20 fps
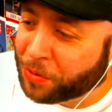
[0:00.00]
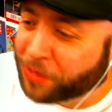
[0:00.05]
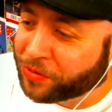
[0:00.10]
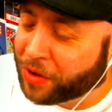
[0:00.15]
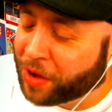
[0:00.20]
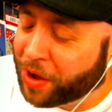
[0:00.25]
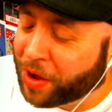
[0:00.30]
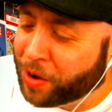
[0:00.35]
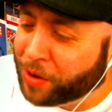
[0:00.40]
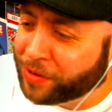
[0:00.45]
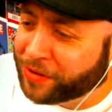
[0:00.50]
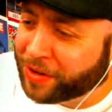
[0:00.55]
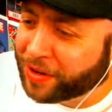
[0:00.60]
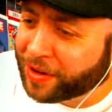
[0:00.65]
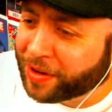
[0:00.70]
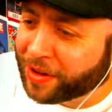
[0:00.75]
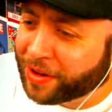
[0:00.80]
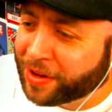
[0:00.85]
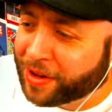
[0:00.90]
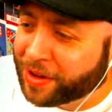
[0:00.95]
So how is she
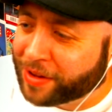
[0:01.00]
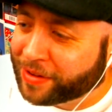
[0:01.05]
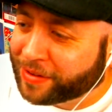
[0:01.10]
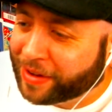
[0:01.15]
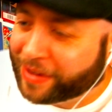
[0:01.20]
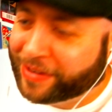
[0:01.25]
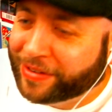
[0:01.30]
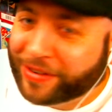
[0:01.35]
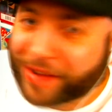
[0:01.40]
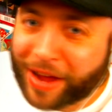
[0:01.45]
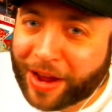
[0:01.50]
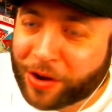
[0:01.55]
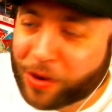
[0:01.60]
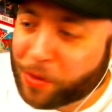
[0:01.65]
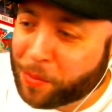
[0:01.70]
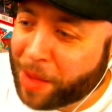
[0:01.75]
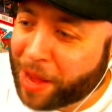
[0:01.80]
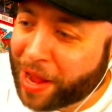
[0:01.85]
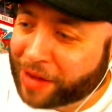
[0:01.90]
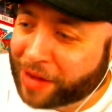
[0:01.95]
get? It's like shadow
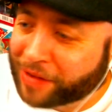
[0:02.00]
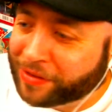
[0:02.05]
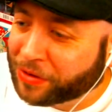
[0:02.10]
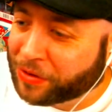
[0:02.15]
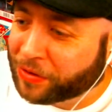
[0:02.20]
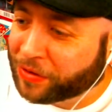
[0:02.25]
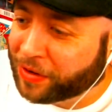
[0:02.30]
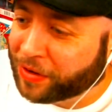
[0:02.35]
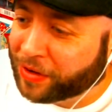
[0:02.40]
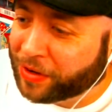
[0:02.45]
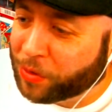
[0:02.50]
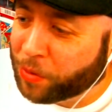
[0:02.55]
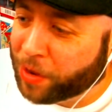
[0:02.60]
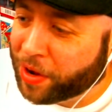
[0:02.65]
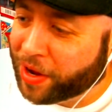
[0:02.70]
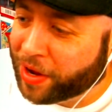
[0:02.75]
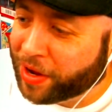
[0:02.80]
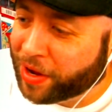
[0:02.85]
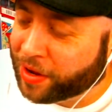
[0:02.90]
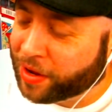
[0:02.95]
magic in a
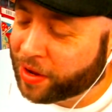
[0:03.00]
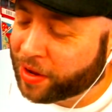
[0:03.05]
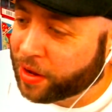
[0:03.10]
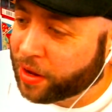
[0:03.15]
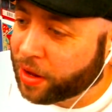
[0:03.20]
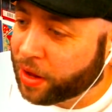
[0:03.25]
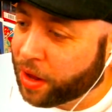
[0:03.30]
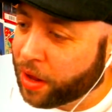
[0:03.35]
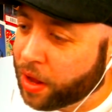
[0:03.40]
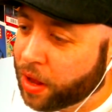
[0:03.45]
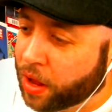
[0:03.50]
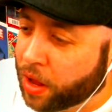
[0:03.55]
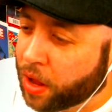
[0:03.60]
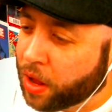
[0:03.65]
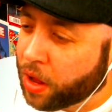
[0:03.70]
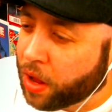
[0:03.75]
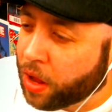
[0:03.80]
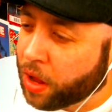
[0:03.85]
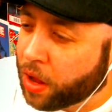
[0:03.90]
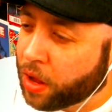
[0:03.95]
way.
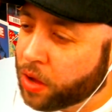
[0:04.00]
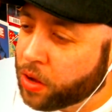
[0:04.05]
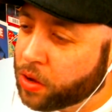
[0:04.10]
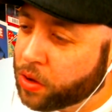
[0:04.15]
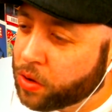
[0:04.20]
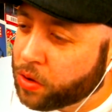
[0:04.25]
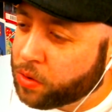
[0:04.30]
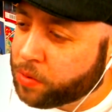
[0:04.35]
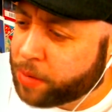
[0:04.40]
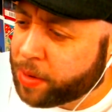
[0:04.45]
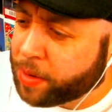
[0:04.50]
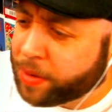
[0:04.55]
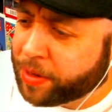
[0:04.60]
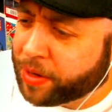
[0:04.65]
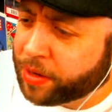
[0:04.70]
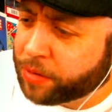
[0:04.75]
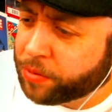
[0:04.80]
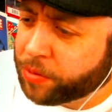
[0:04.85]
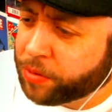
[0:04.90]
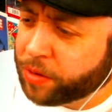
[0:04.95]
Oh, maybe.
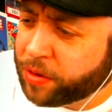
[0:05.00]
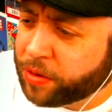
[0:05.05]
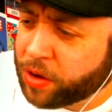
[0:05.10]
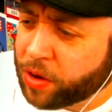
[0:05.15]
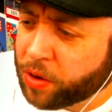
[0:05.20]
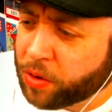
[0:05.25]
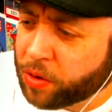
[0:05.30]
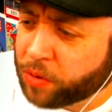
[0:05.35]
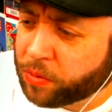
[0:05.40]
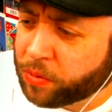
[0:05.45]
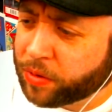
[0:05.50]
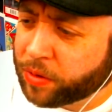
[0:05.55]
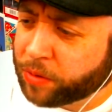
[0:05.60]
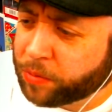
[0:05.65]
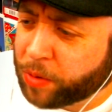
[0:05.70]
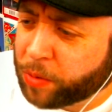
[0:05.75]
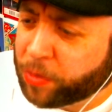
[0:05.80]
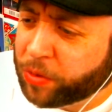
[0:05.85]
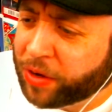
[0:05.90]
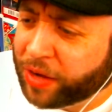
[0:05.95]
Wait, no.
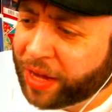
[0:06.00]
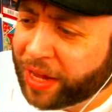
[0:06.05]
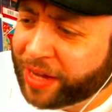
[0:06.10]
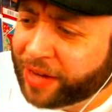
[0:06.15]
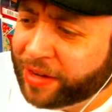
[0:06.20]
What would light